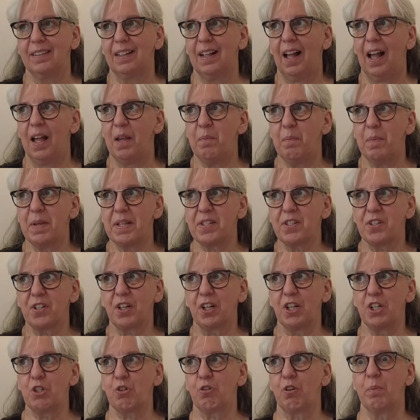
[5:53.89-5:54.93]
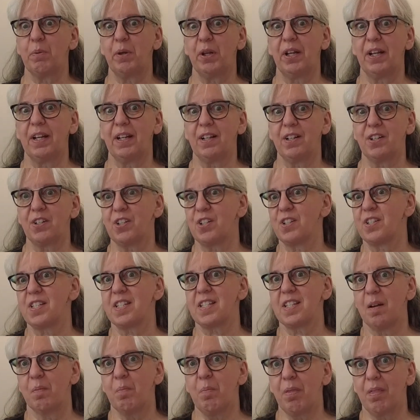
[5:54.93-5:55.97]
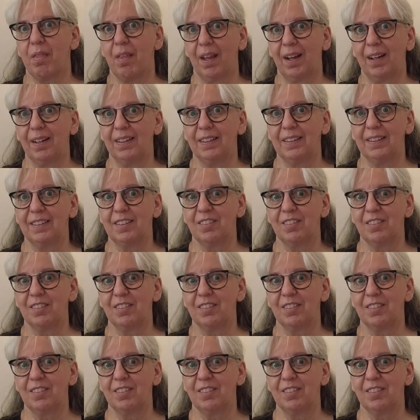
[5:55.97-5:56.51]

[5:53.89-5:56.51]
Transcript: I missed contributing to something.